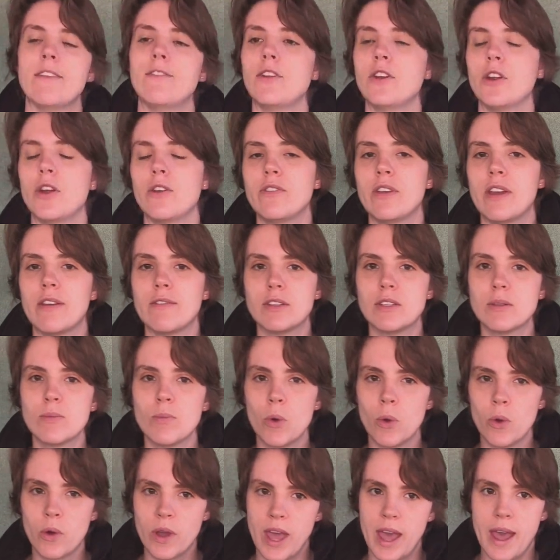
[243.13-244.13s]
If you have a
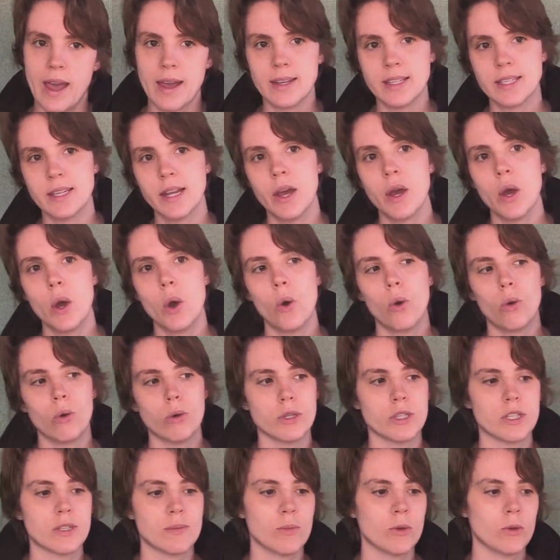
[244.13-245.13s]
small cat or a
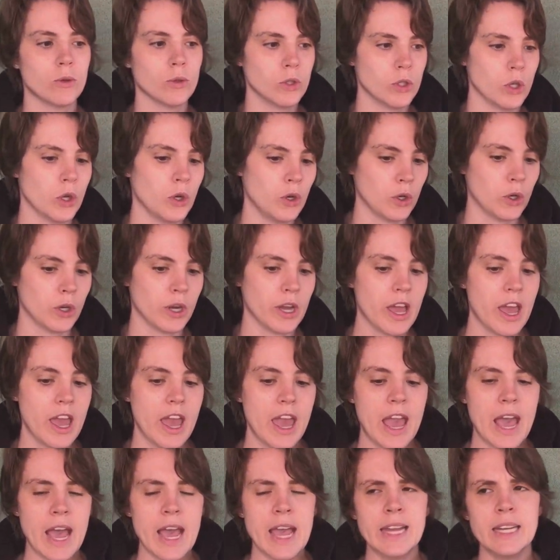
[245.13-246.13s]
small dog.
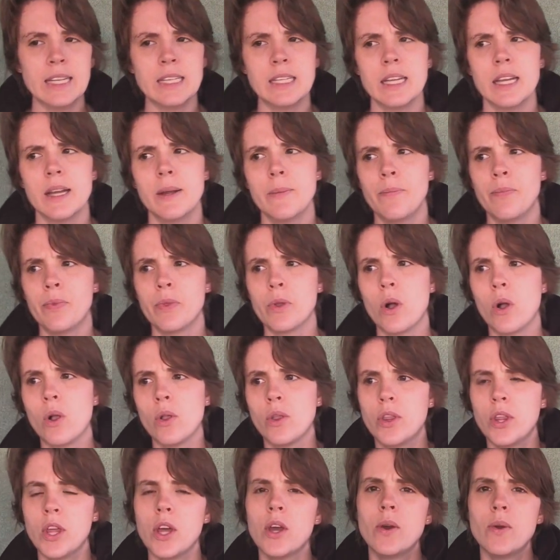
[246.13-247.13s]
And
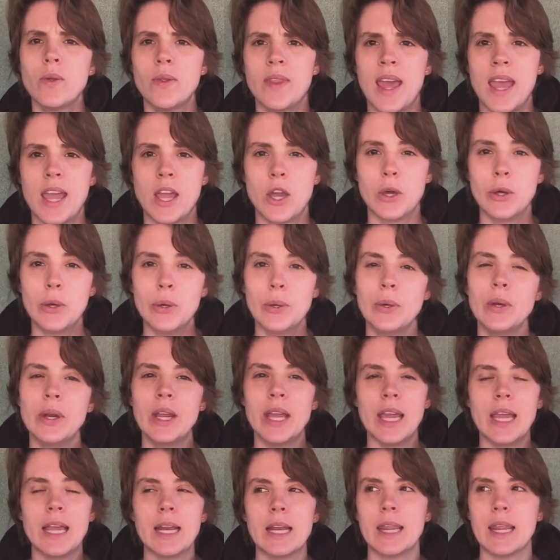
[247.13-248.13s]
although they could
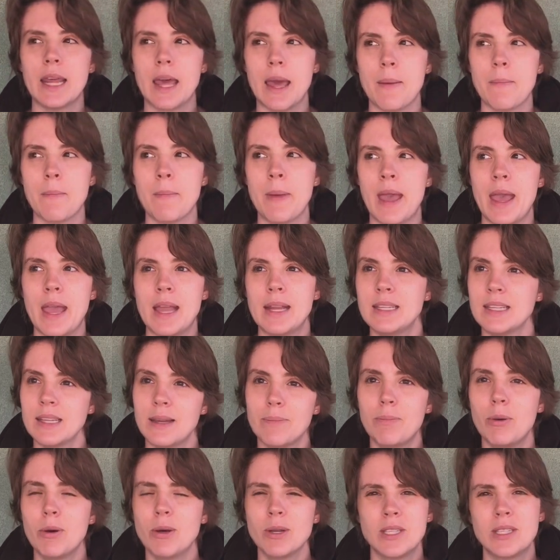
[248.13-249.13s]
eat them, it's a
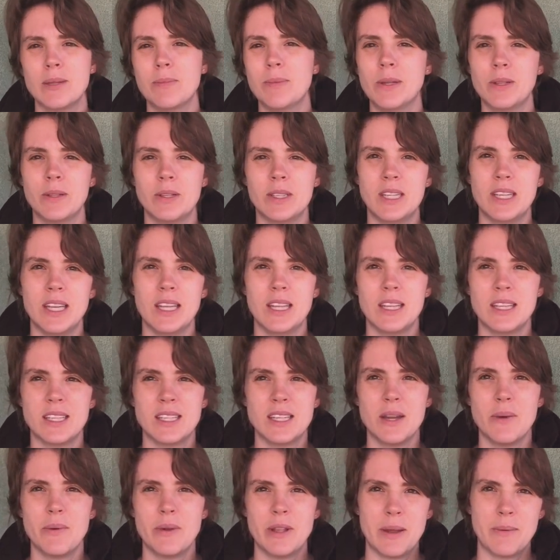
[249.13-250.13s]
possibility. There's
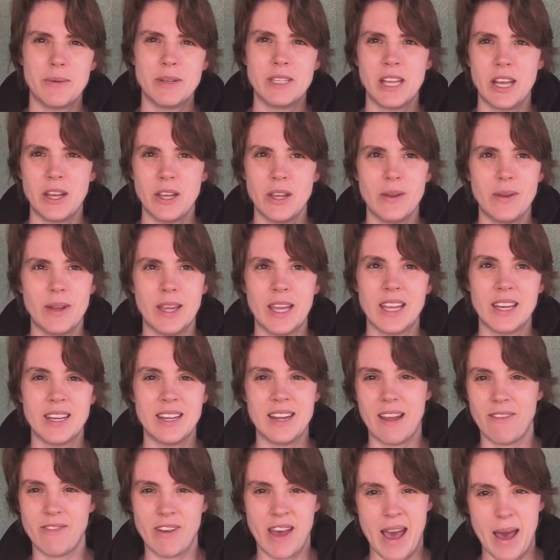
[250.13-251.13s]
no one that would tell you it could
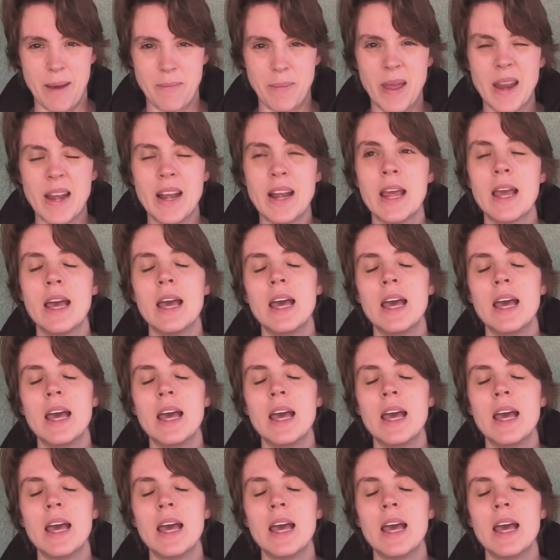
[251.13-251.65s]
never happen.